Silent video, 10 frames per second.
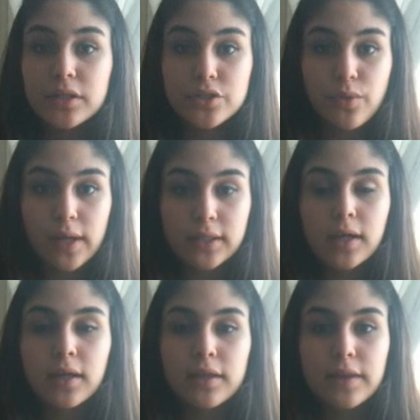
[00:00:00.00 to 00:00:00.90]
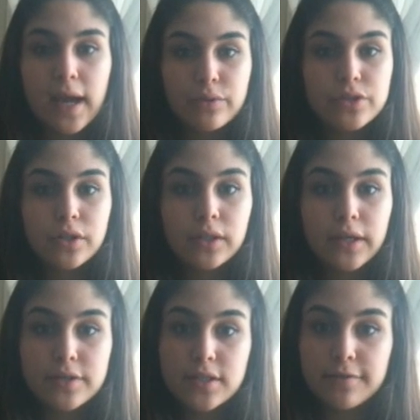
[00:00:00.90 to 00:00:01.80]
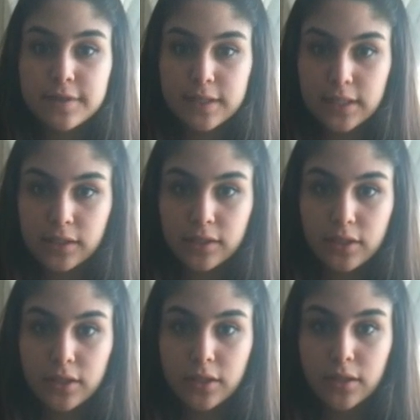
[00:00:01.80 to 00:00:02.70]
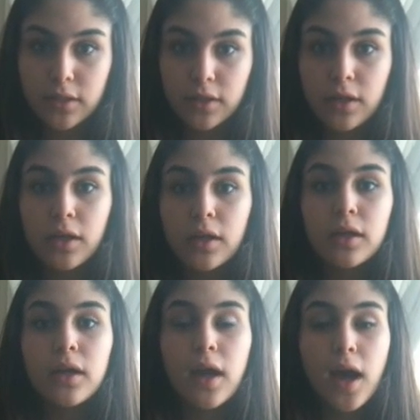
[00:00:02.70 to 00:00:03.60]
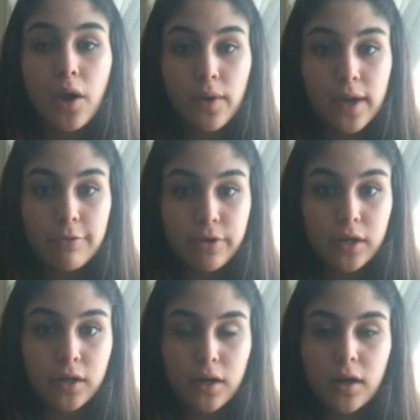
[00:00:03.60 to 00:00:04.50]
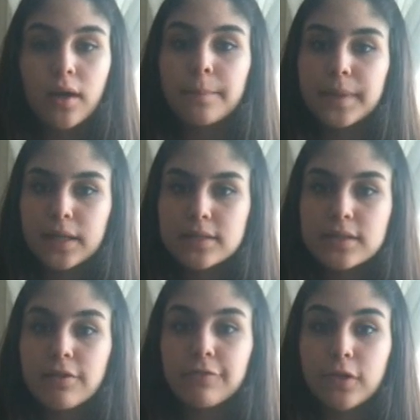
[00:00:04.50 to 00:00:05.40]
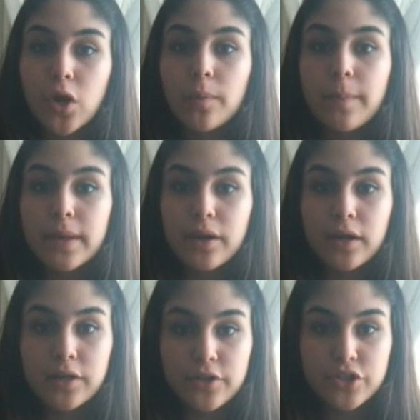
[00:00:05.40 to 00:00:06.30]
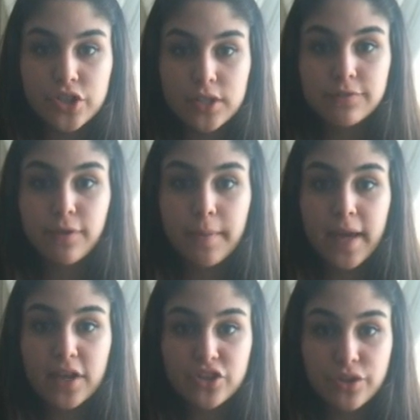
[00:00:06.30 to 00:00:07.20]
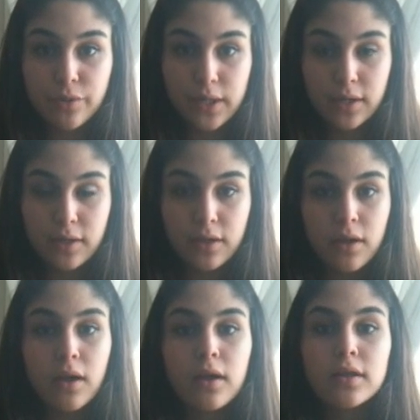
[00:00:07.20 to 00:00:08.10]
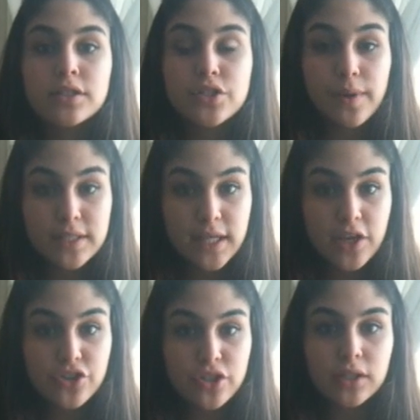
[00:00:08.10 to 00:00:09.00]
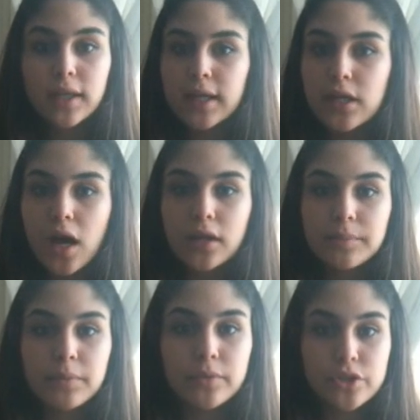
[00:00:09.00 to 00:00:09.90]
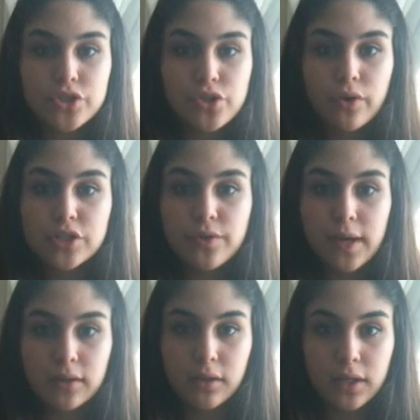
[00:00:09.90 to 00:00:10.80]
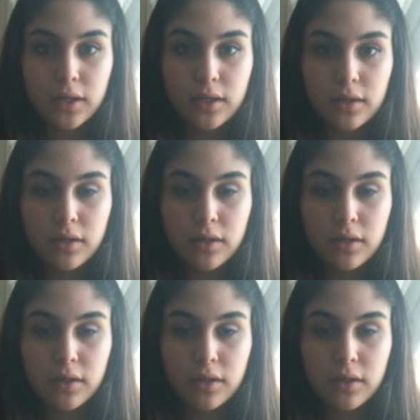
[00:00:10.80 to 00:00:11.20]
penetrate the outer layers of skin. However, because of low beta energies from H3, the radiation cannot be monitored directly,